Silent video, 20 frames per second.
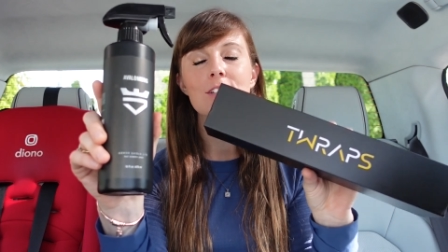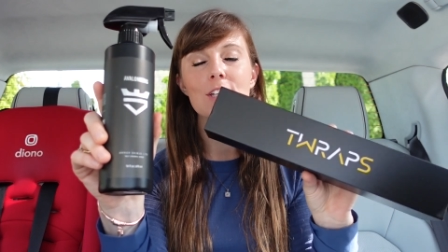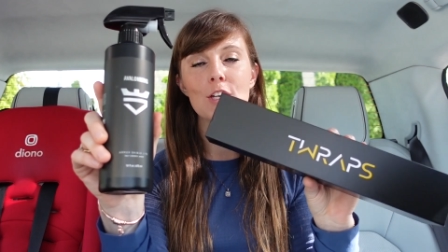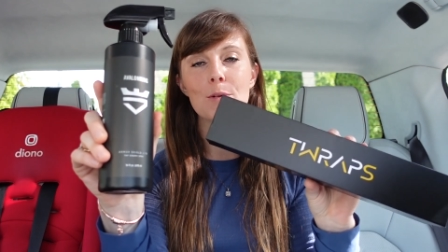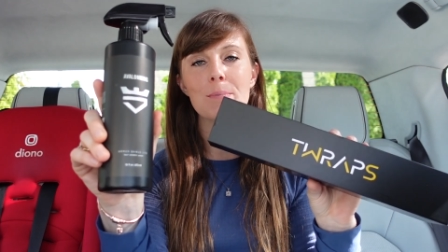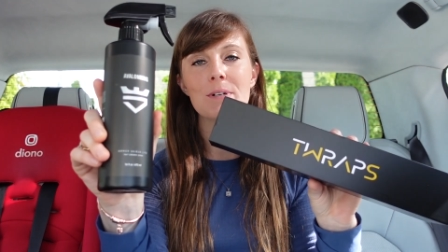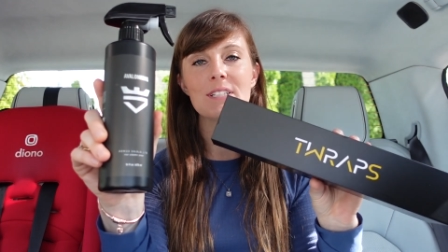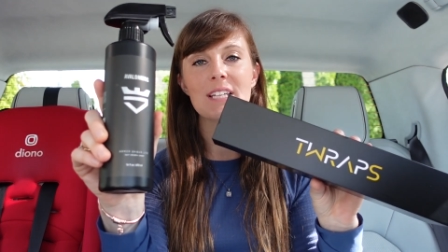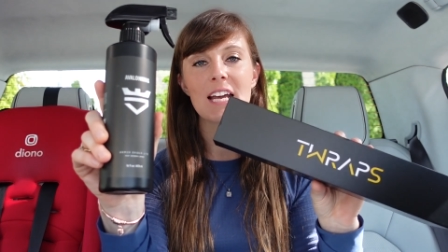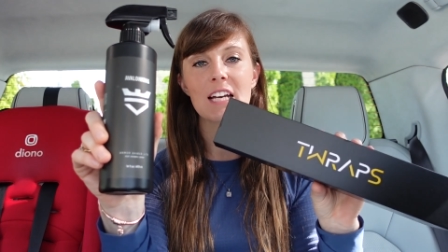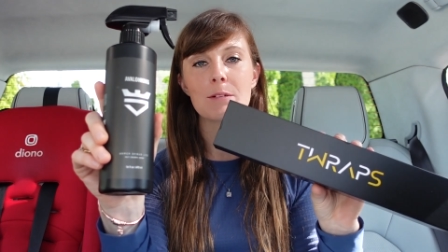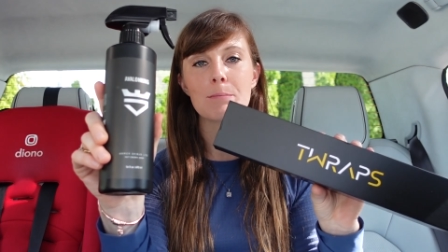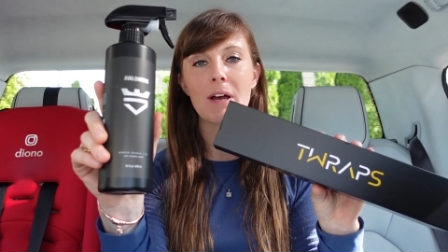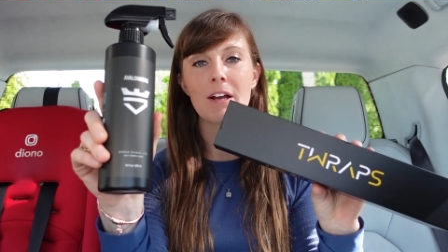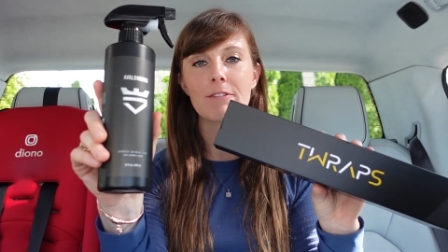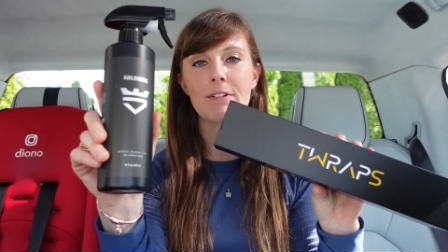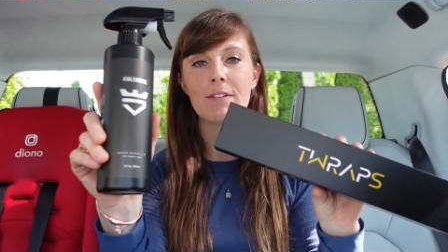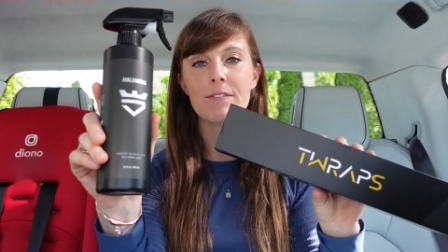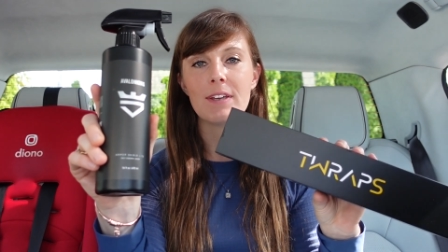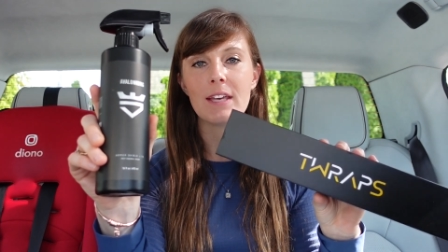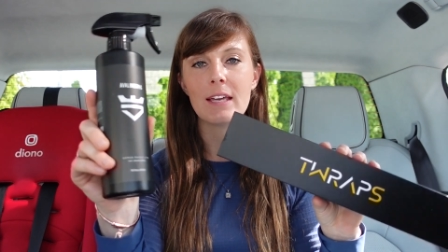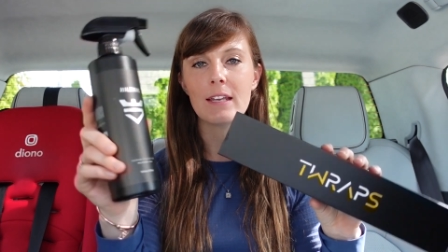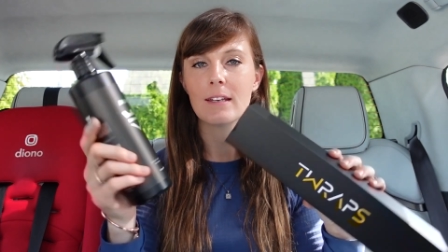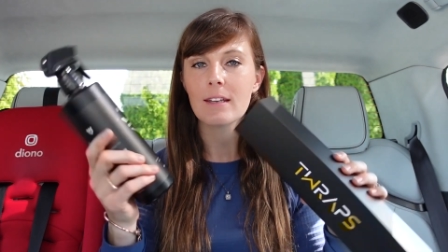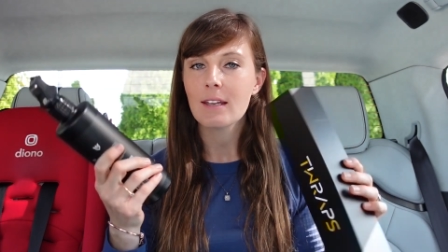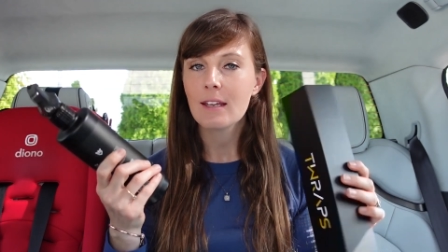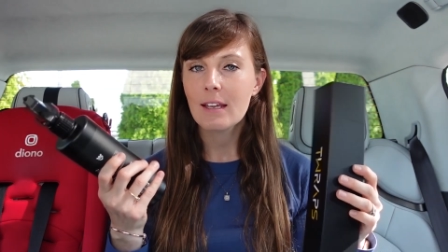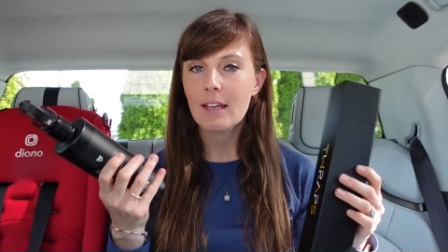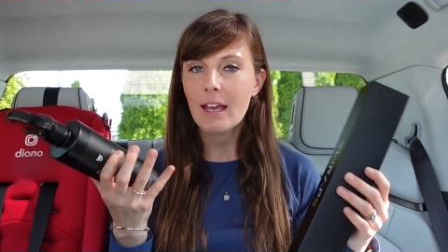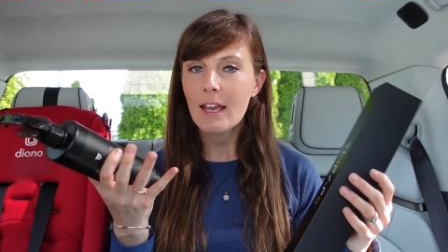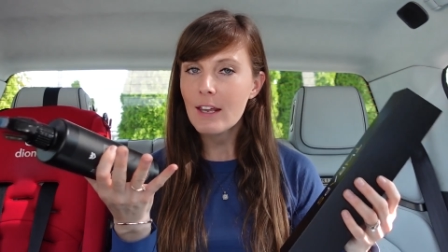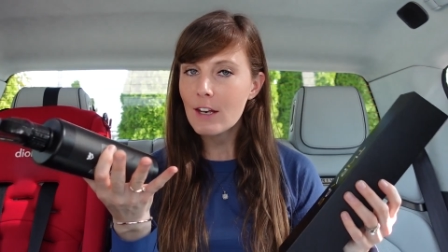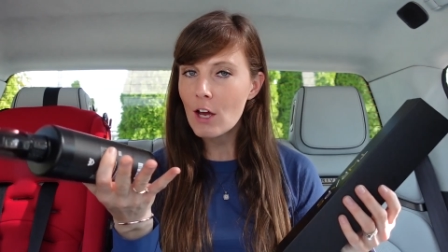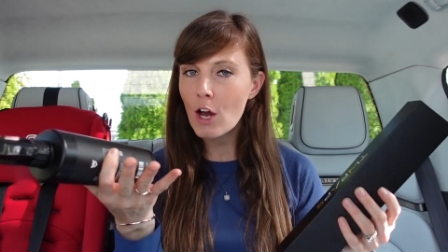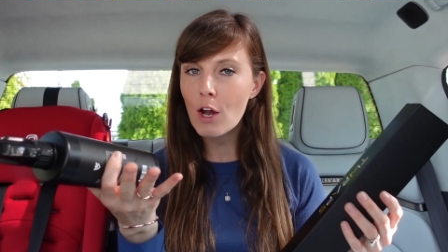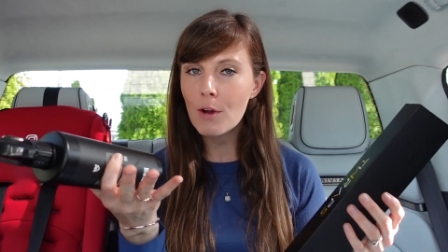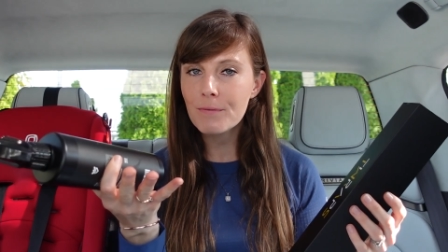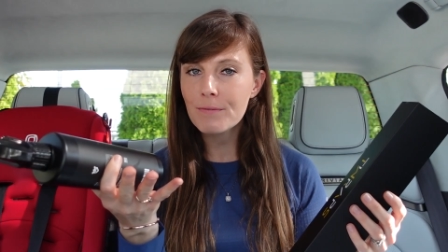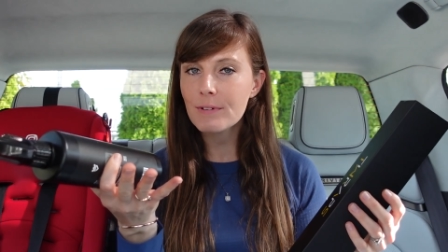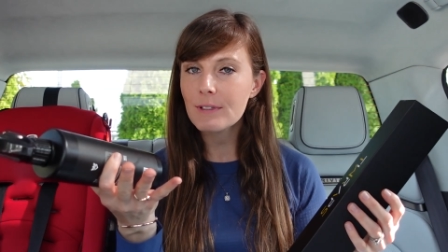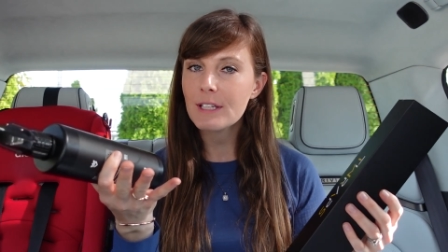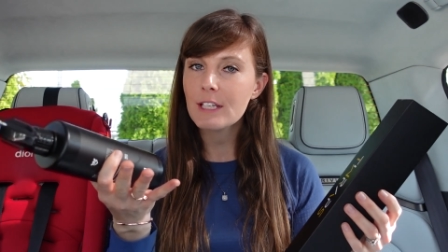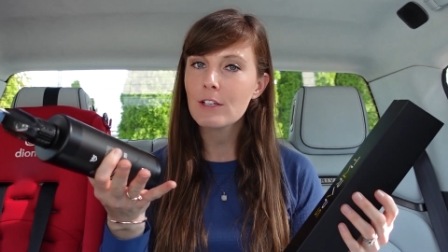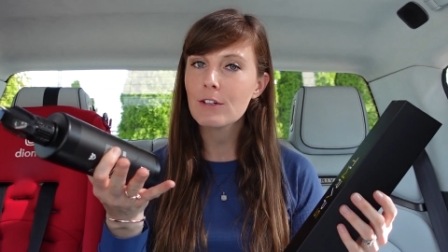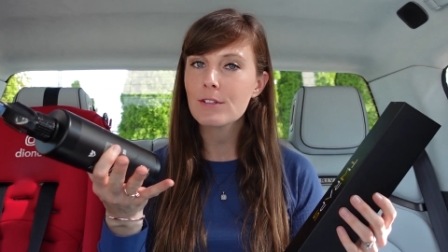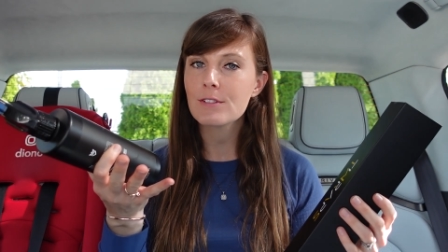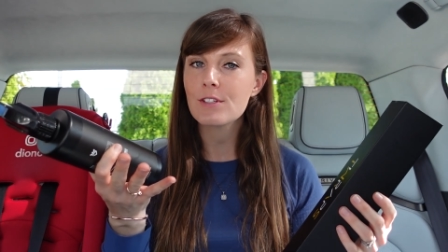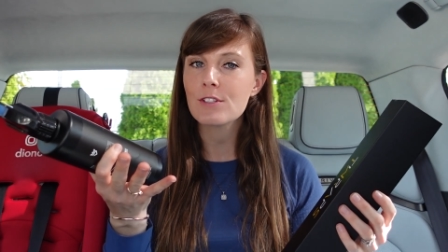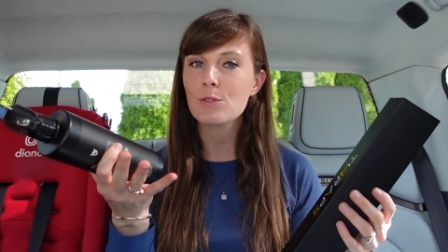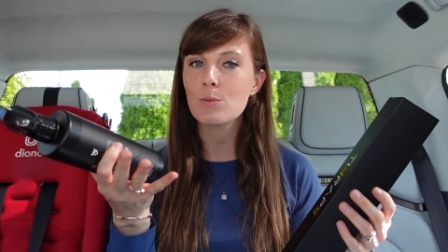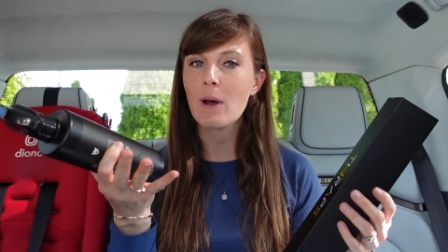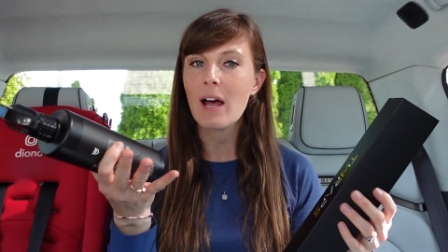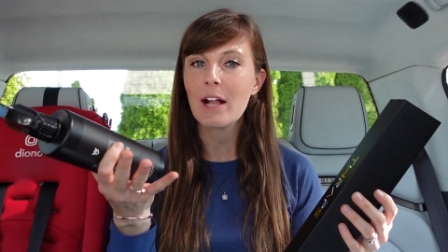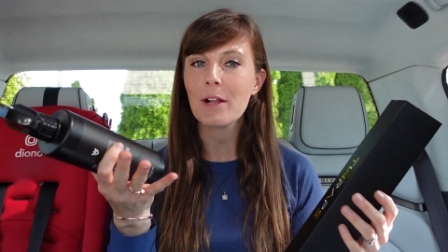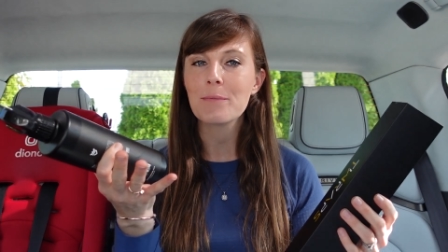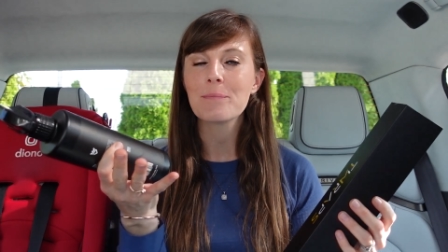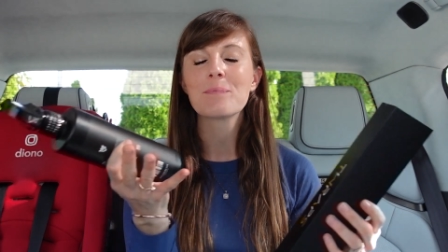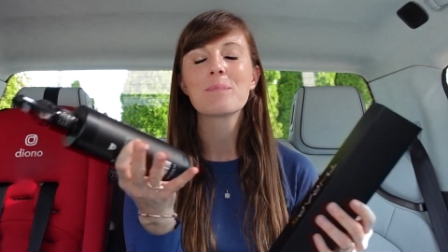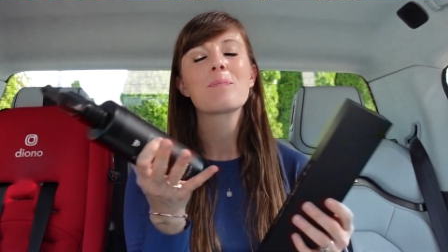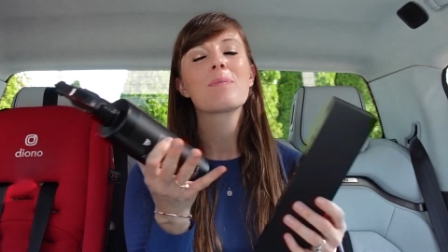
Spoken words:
going to protect my Rivian, and hopefully yours as well.